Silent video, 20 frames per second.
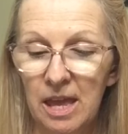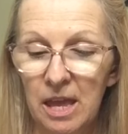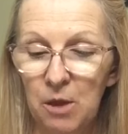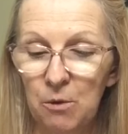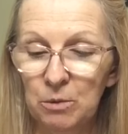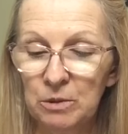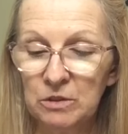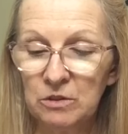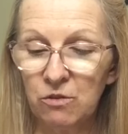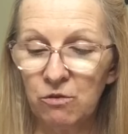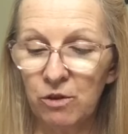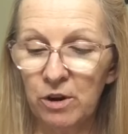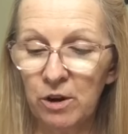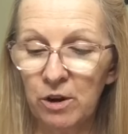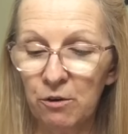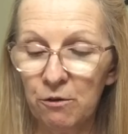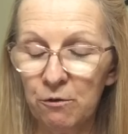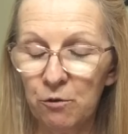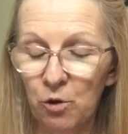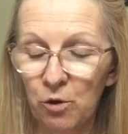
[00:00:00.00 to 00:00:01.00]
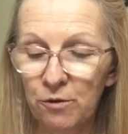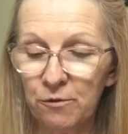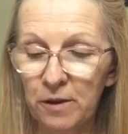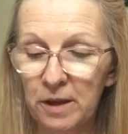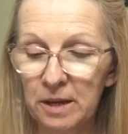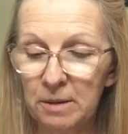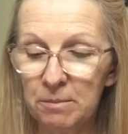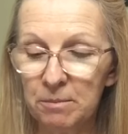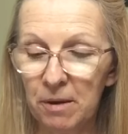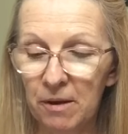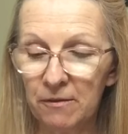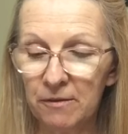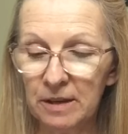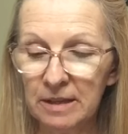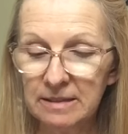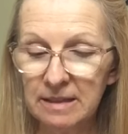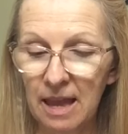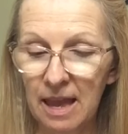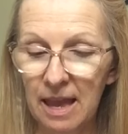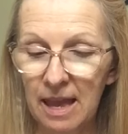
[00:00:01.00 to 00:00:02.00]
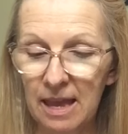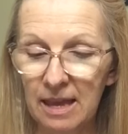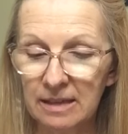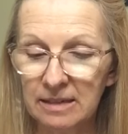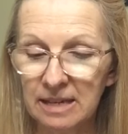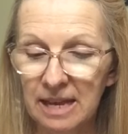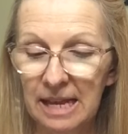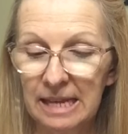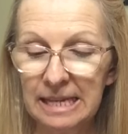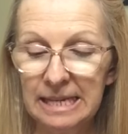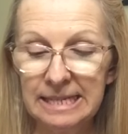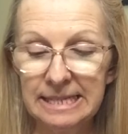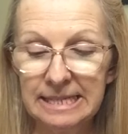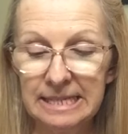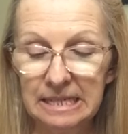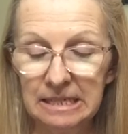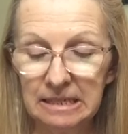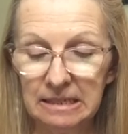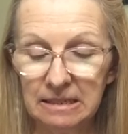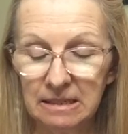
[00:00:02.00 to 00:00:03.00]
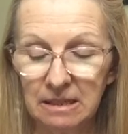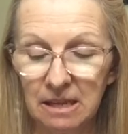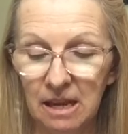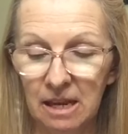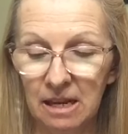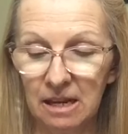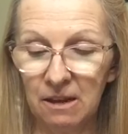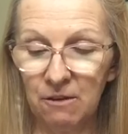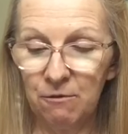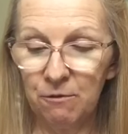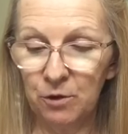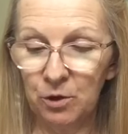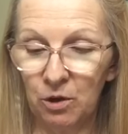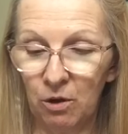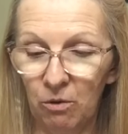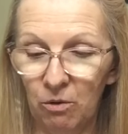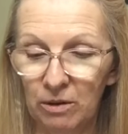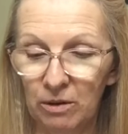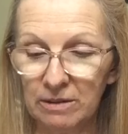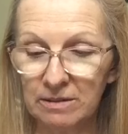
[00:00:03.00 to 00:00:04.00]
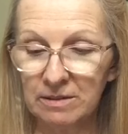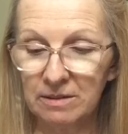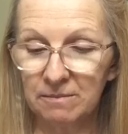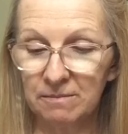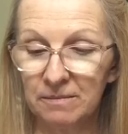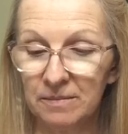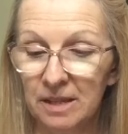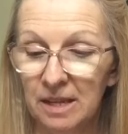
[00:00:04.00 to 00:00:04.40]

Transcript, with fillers: It was three or four feet above his head, and he didn't see any footholds.